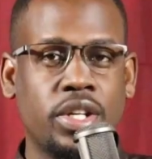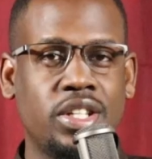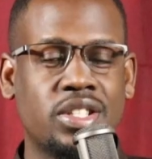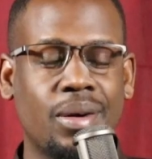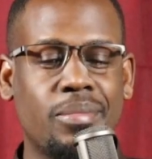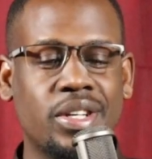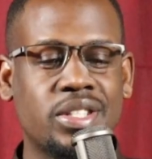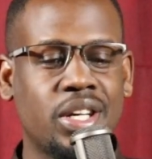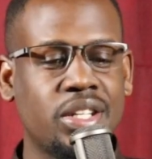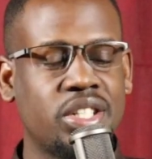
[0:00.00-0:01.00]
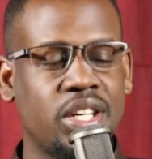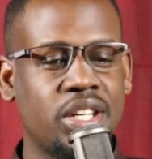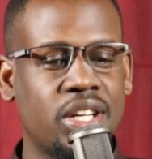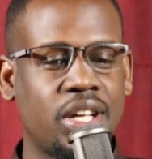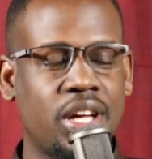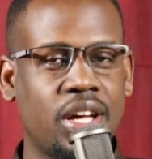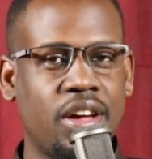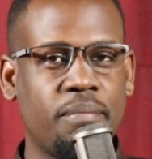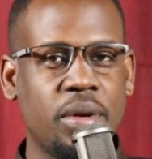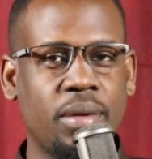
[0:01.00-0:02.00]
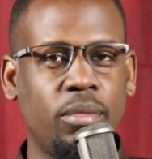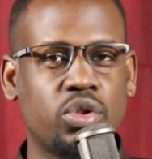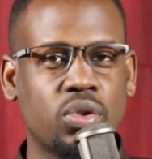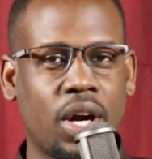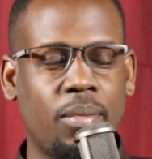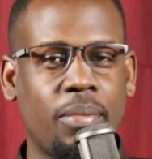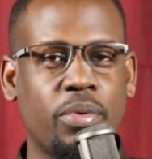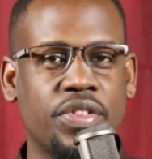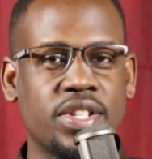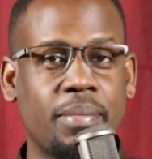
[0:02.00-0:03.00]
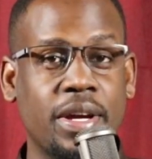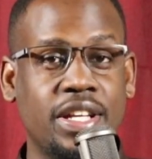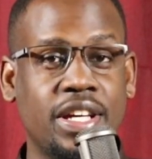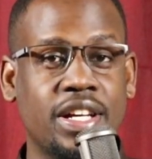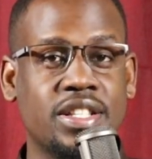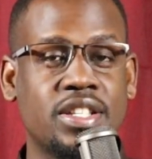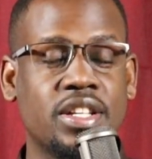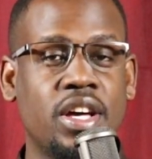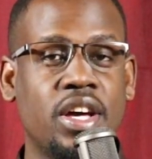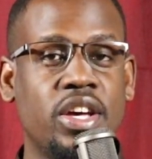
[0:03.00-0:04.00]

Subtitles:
So I did some research and I've been able to come up with some ideas.